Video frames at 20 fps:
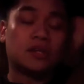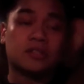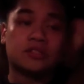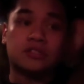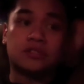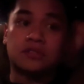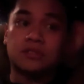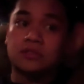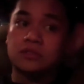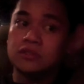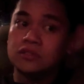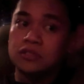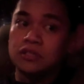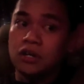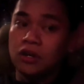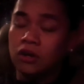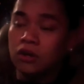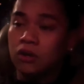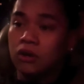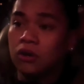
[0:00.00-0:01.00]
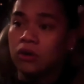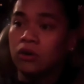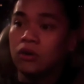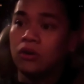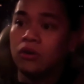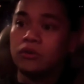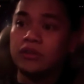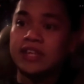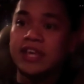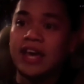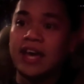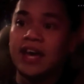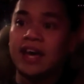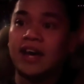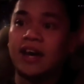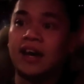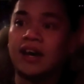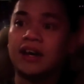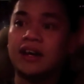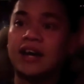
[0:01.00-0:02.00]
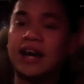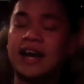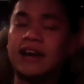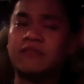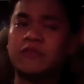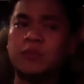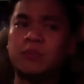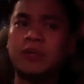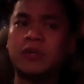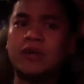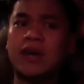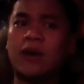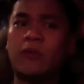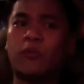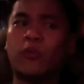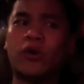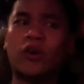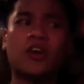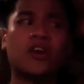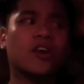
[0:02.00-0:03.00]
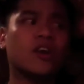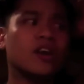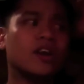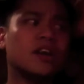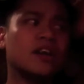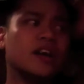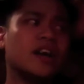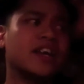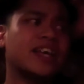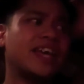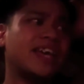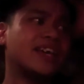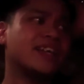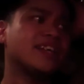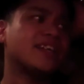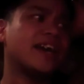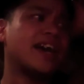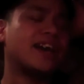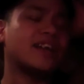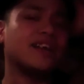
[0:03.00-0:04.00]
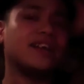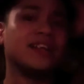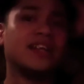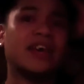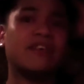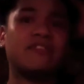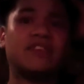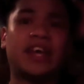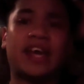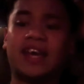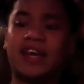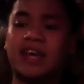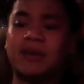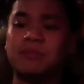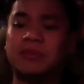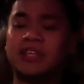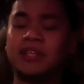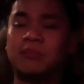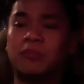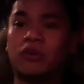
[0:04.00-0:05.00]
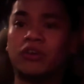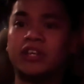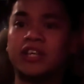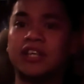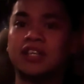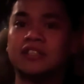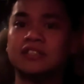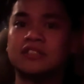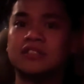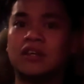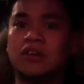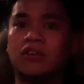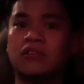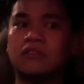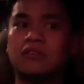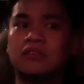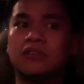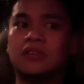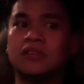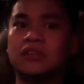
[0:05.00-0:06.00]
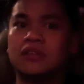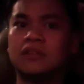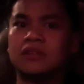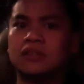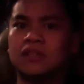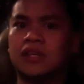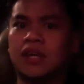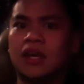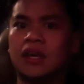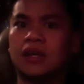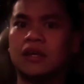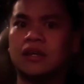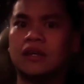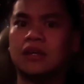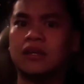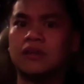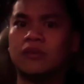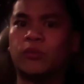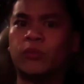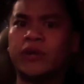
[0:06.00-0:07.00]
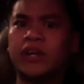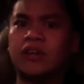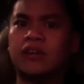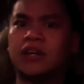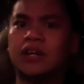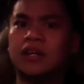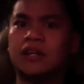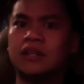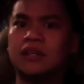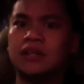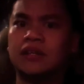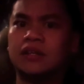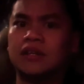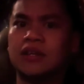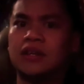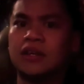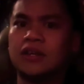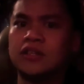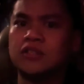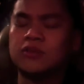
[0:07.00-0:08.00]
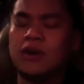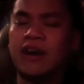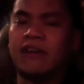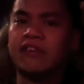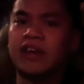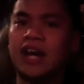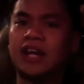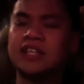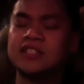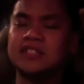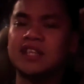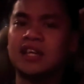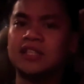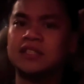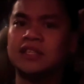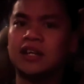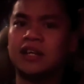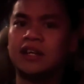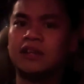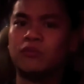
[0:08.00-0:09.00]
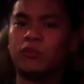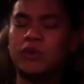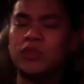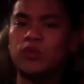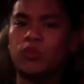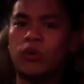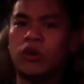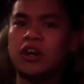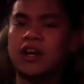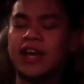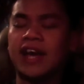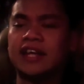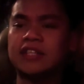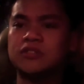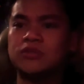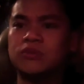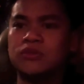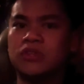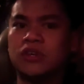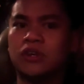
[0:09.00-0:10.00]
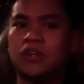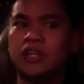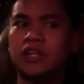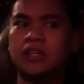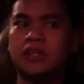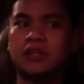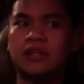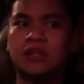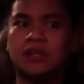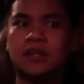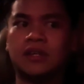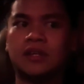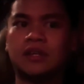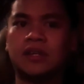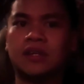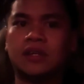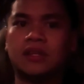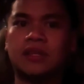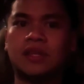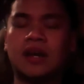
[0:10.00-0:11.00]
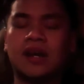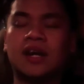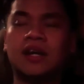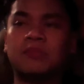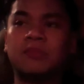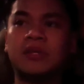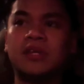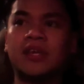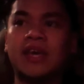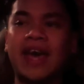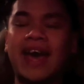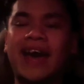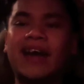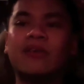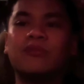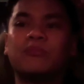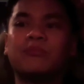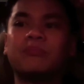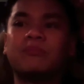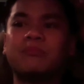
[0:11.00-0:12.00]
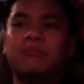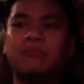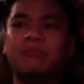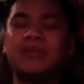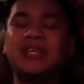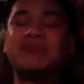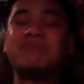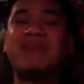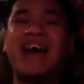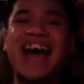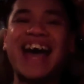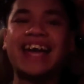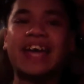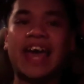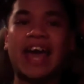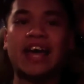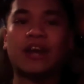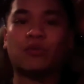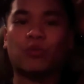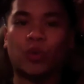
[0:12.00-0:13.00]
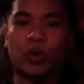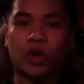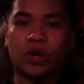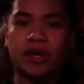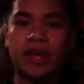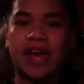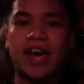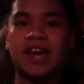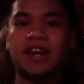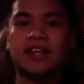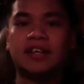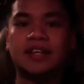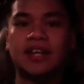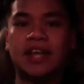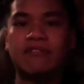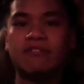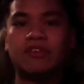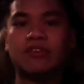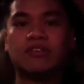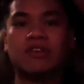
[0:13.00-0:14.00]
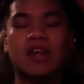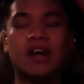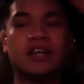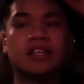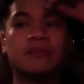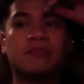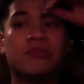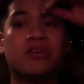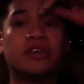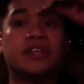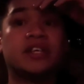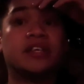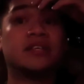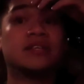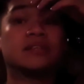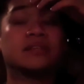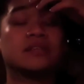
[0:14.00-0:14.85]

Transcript: So yeah, I have to be at work again at 11 a.m. in the morning. So yeah, weird, huh? So I, I just got done with work at 2.30. Now I gotta be at be back at work at 11 o'clock in the morning.